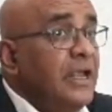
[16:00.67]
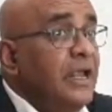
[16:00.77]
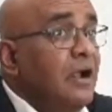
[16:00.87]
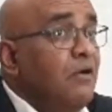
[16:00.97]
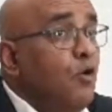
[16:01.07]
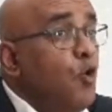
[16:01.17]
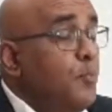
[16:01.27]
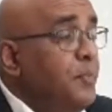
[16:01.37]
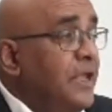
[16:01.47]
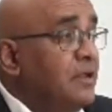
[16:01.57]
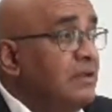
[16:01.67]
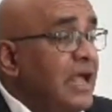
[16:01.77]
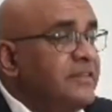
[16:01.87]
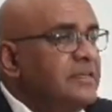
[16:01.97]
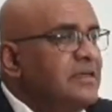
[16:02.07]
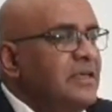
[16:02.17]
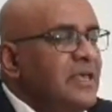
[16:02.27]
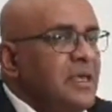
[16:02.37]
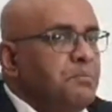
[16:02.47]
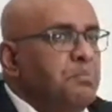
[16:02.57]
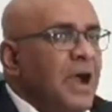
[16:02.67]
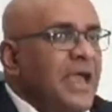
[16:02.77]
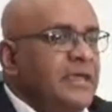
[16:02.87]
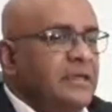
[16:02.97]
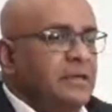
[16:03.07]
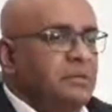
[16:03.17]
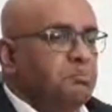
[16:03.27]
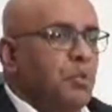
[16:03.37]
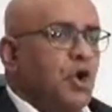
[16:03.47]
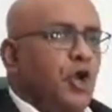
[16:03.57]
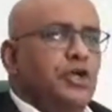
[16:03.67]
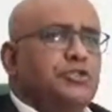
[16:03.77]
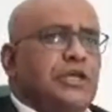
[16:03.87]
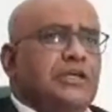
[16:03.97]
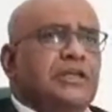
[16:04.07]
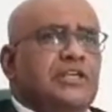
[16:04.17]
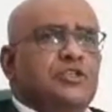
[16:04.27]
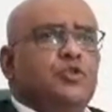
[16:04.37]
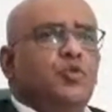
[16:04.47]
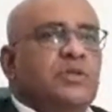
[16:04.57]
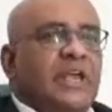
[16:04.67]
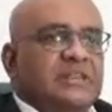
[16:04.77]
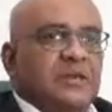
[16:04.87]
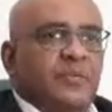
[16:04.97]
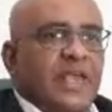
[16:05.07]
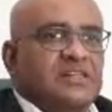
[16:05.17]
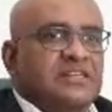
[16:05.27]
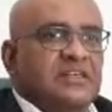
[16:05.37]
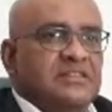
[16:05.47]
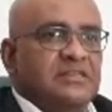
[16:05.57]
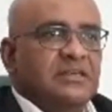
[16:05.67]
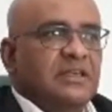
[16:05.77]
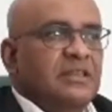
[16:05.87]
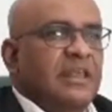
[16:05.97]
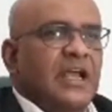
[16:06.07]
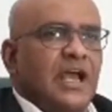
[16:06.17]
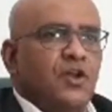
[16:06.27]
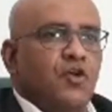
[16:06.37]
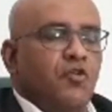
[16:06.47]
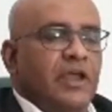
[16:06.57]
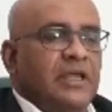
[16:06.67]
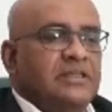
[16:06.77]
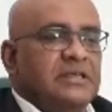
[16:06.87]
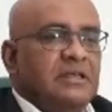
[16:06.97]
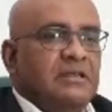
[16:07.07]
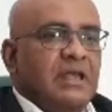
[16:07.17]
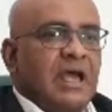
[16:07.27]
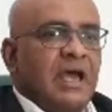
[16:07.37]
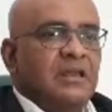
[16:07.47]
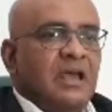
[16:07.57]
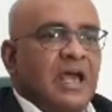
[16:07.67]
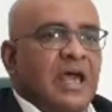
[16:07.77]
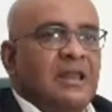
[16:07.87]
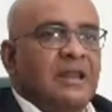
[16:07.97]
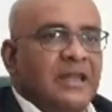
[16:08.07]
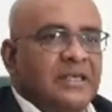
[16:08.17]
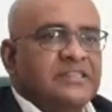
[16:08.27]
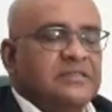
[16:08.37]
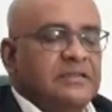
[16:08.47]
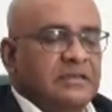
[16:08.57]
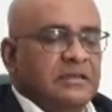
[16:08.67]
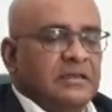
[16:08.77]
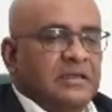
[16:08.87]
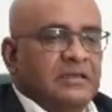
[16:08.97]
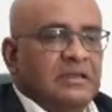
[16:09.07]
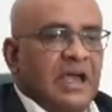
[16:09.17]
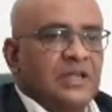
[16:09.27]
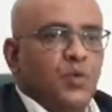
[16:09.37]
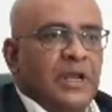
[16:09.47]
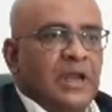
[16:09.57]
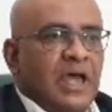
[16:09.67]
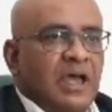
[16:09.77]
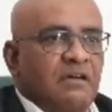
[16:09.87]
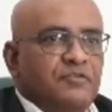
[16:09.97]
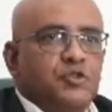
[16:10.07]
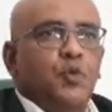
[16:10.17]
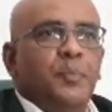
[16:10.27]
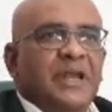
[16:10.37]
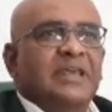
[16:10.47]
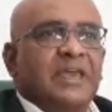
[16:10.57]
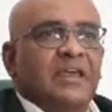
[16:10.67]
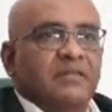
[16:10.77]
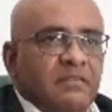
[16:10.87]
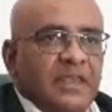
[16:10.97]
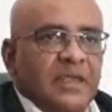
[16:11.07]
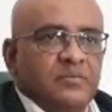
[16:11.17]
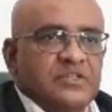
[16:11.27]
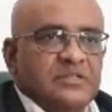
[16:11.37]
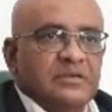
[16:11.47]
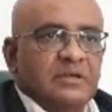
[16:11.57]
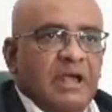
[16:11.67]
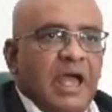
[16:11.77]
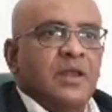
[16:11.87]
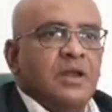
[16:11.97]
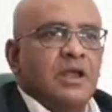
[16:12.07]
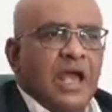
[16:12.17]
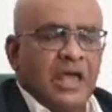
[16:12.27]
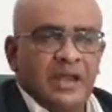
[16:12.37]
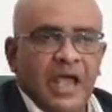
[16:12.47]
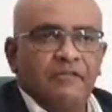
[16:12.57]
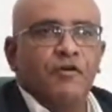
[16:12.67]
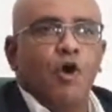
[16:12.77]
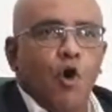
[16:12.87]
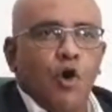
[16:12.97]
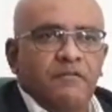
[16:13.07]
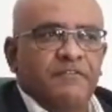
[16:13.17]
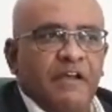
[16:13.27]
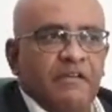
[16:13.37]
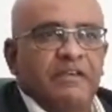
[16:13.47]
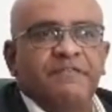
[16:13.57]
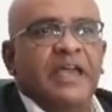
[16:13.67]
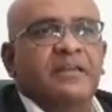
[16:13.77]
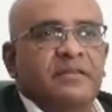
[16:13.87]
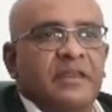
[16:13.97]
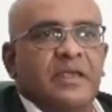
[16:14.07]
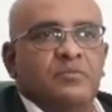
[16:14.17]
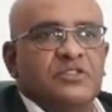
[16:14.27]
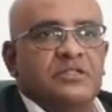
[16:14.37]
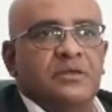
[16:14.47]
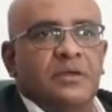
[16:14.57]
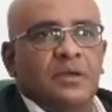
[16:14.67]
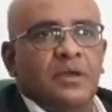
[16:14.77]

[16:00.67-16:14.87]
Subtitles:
they are hoping that by merging these two databases, they can create a list that will have duplicate names and have unverified names